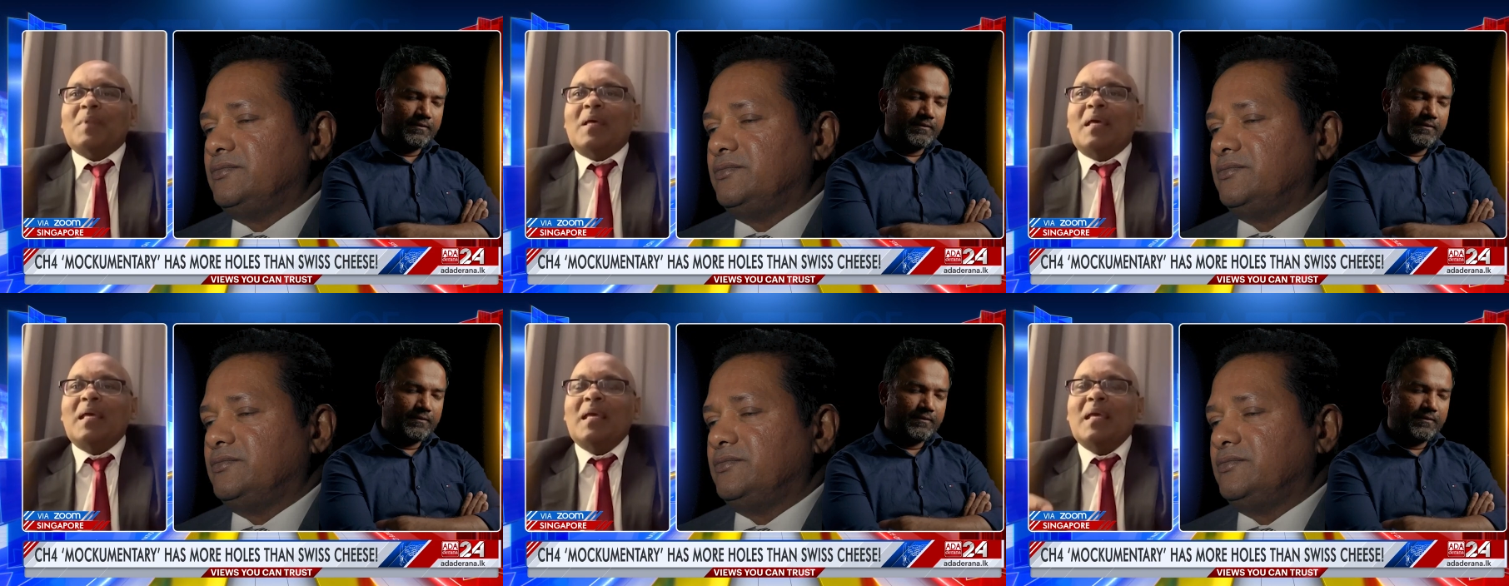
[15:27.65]

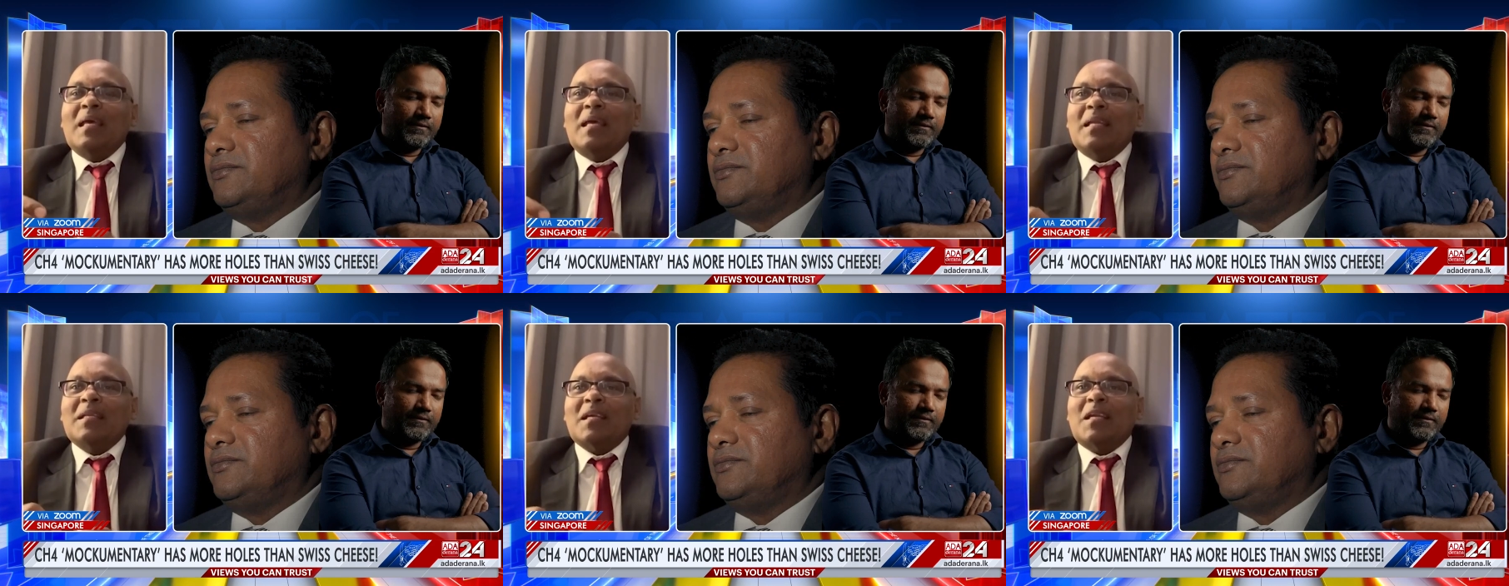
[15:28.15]
Speaker 1: he
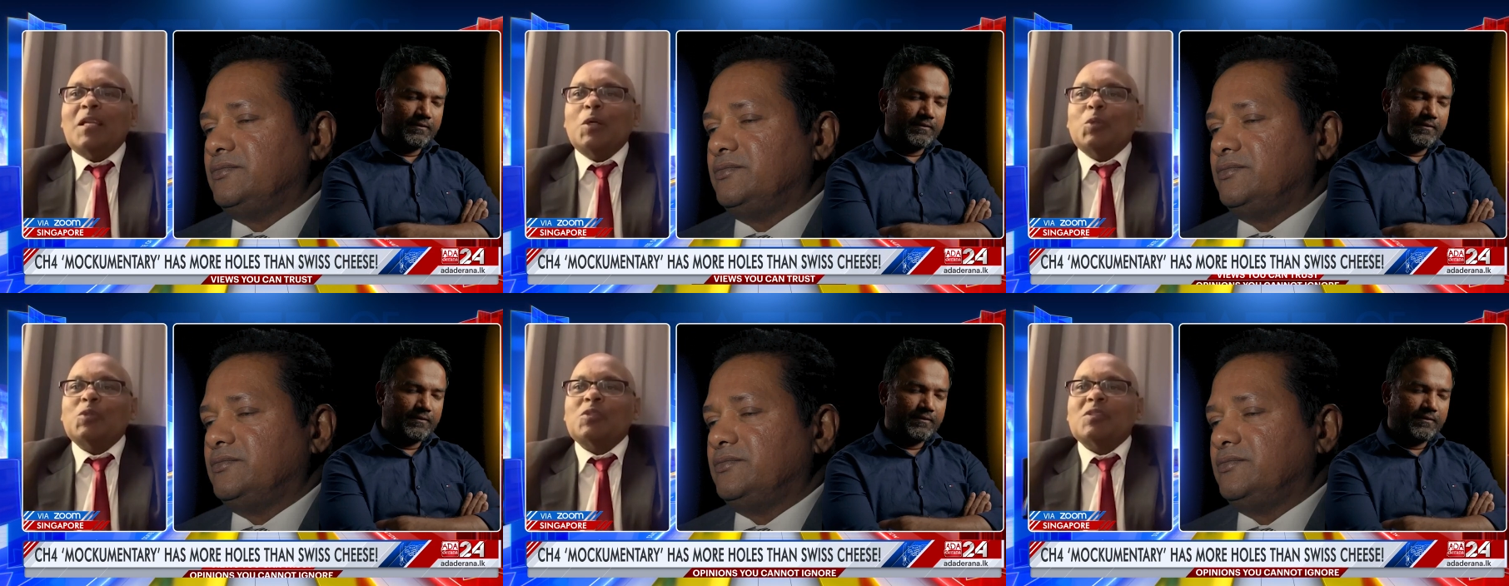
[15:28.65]

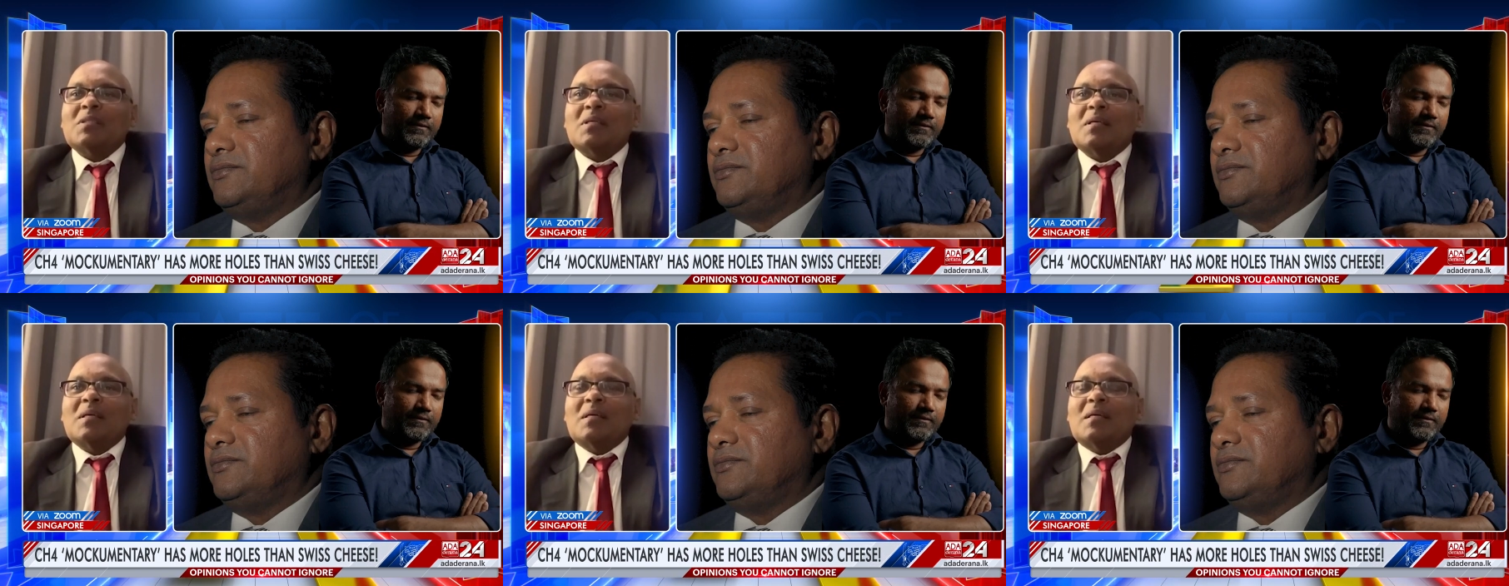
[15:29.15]
introduced
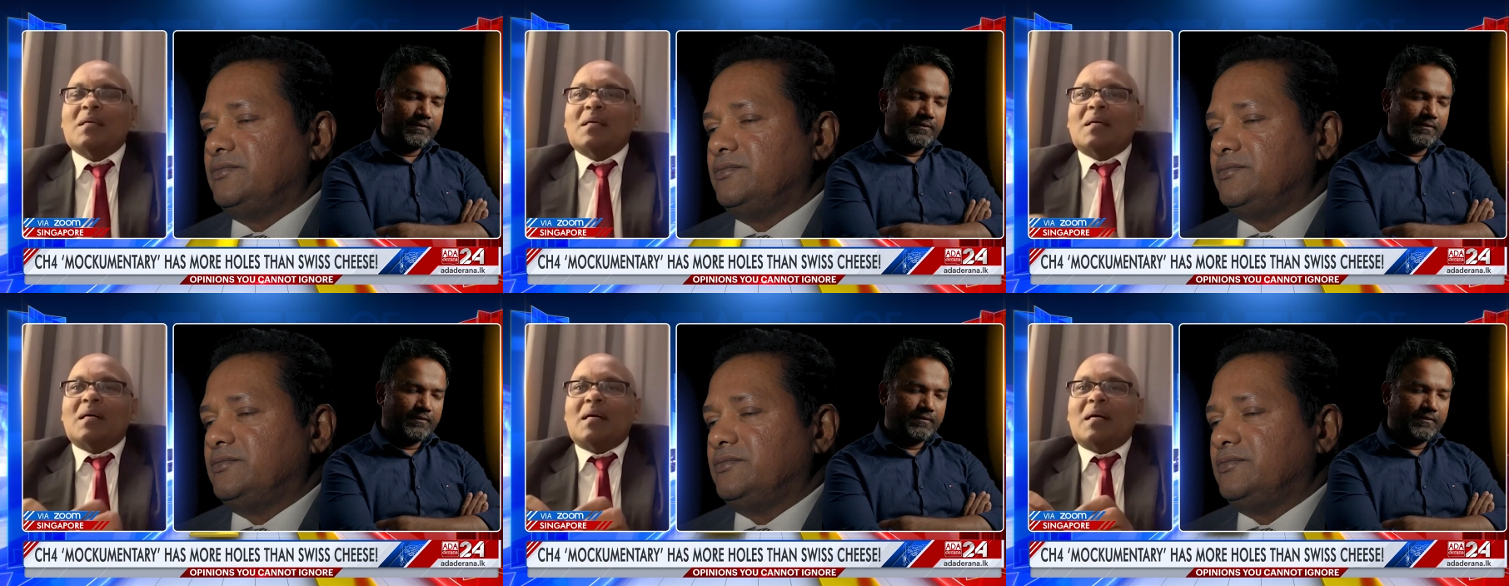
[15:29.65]

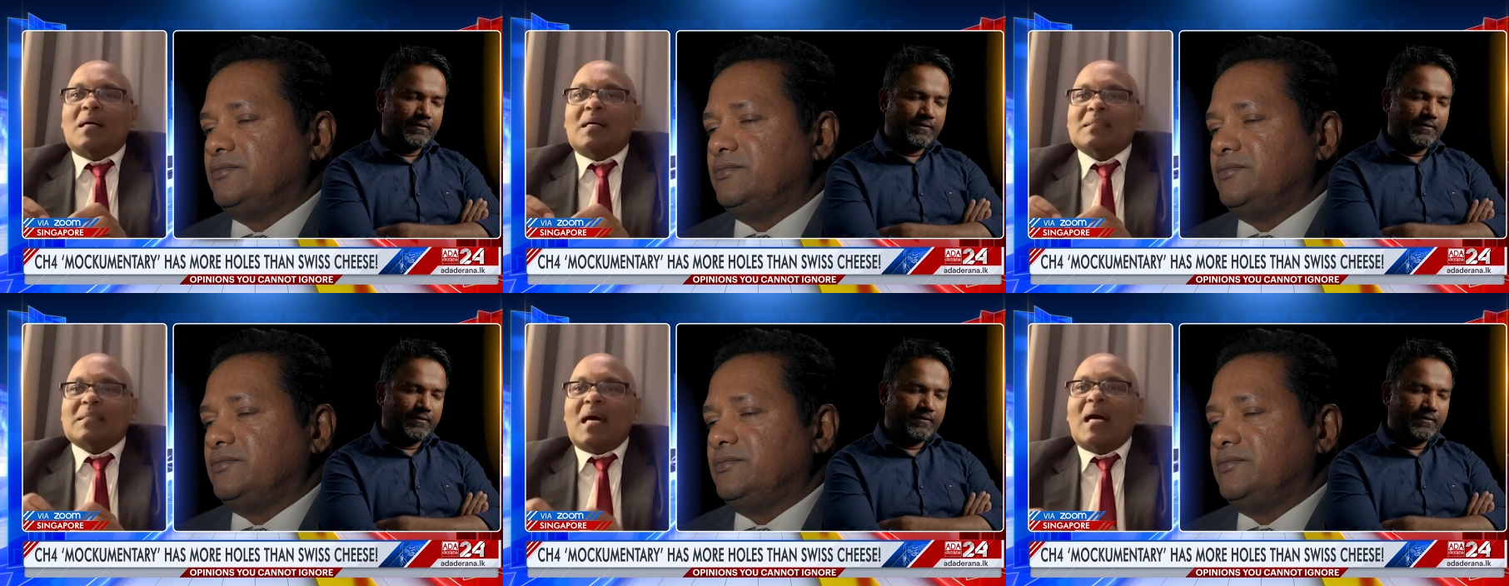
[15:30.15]
uh,
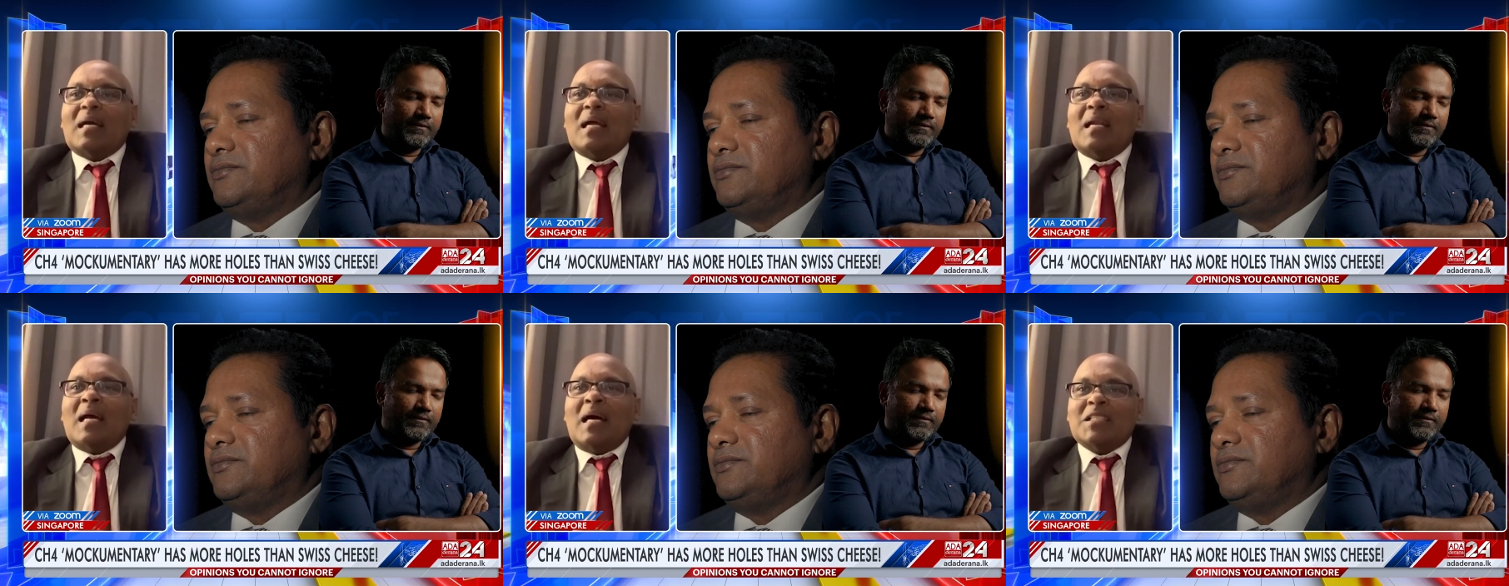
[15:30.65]

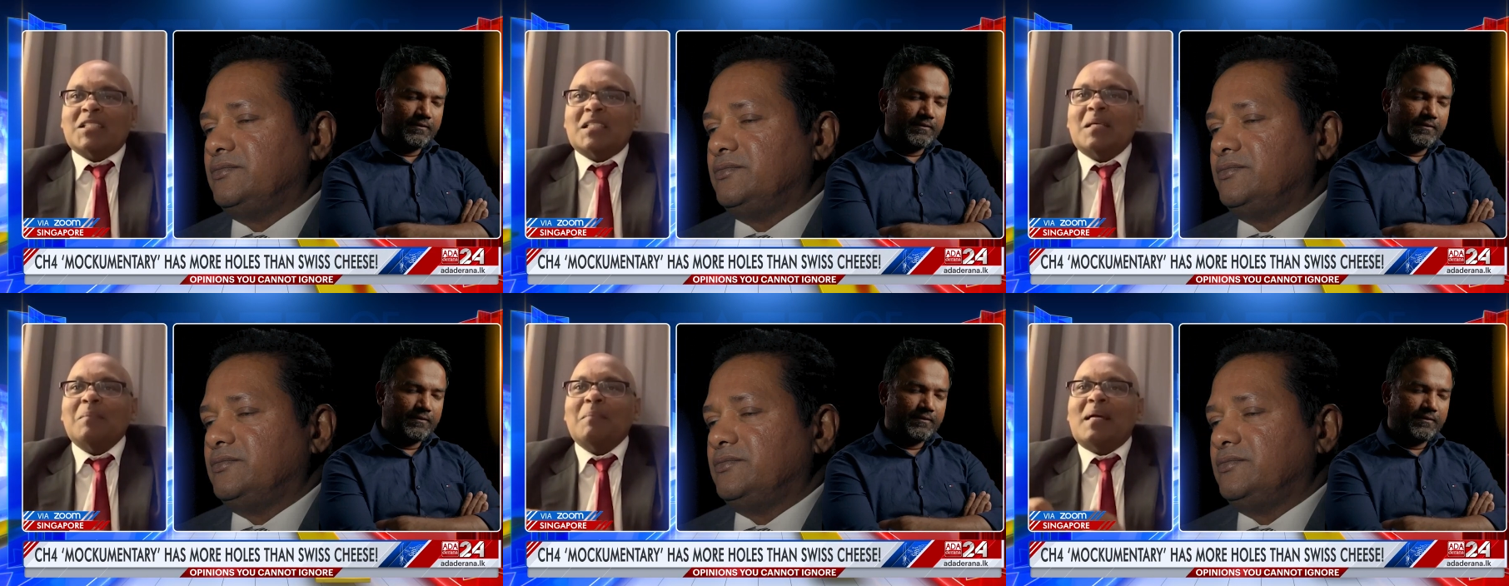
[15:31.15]
Zahran
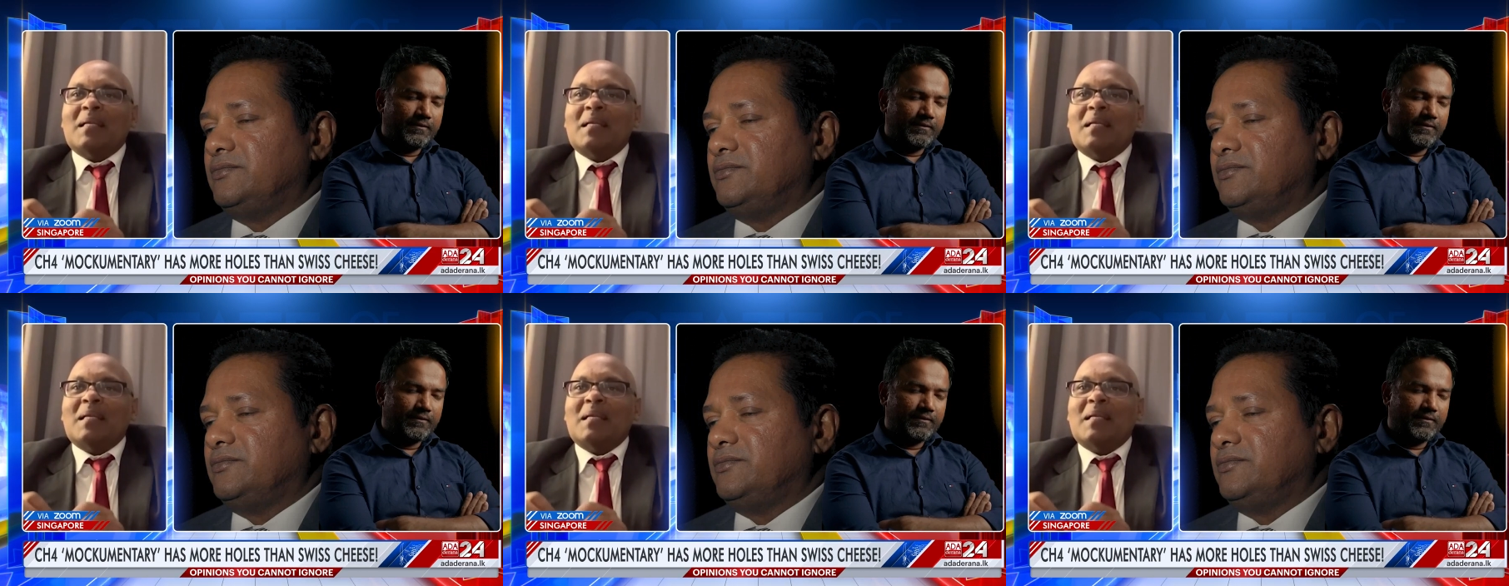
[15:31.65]
Hashim